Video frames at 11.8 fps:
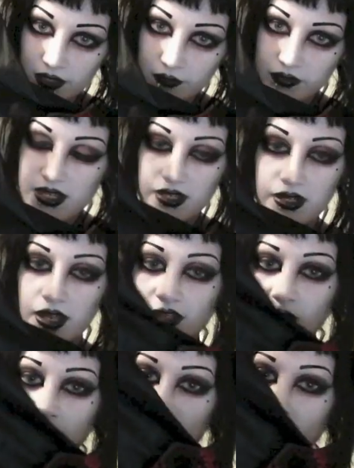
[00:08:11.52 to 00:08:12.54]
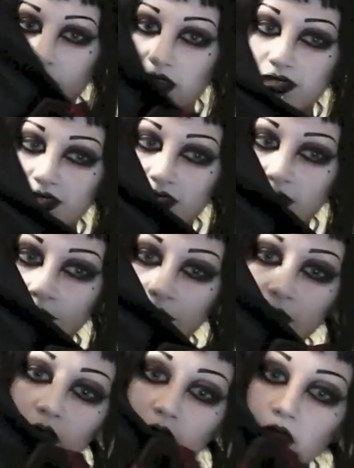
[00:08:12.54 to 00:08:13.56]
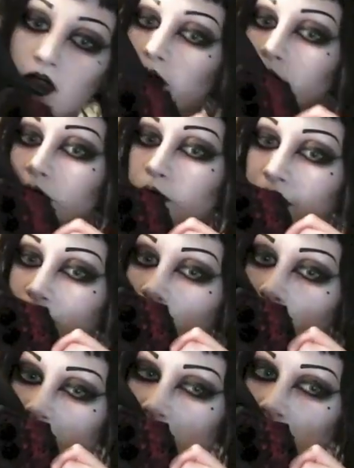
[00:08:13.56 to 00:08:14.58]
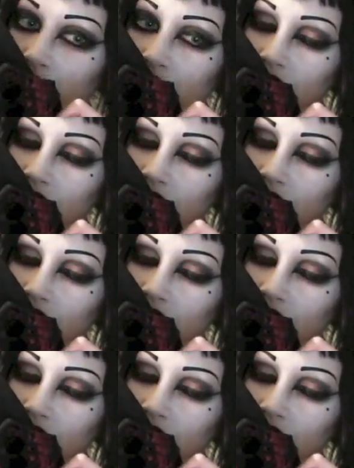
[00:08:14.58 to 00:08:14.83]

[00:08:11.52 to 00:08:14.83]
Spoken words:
It's like an underbust blazer with red roses on it.